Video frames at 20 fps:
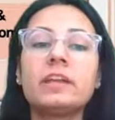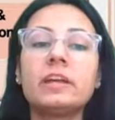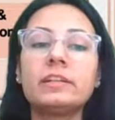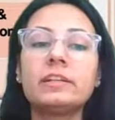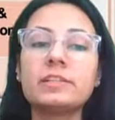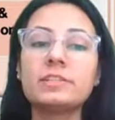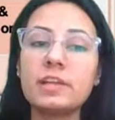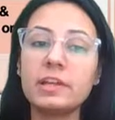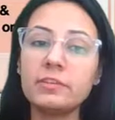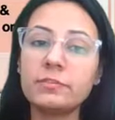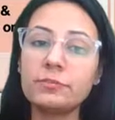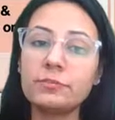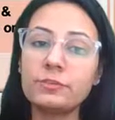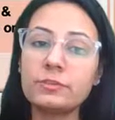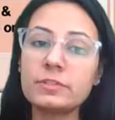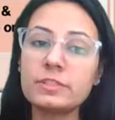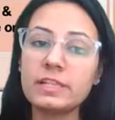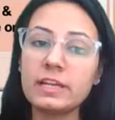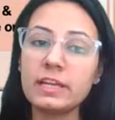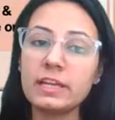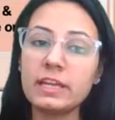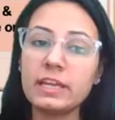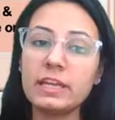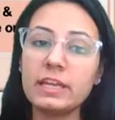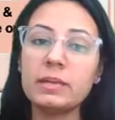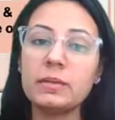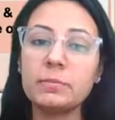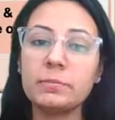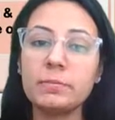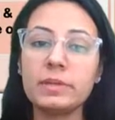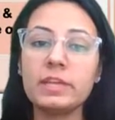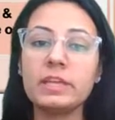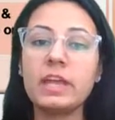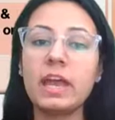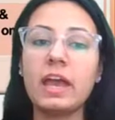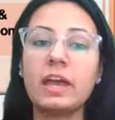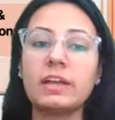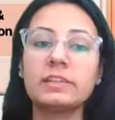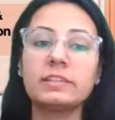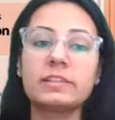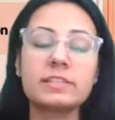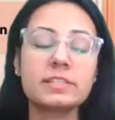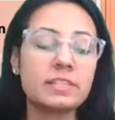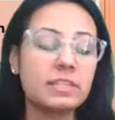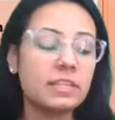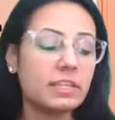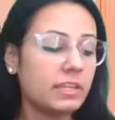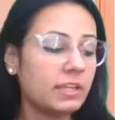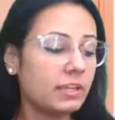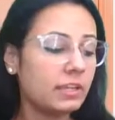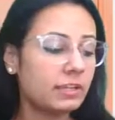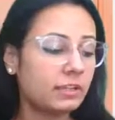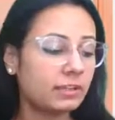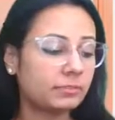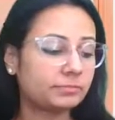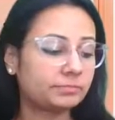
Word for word: That is the influenza A, B and the C.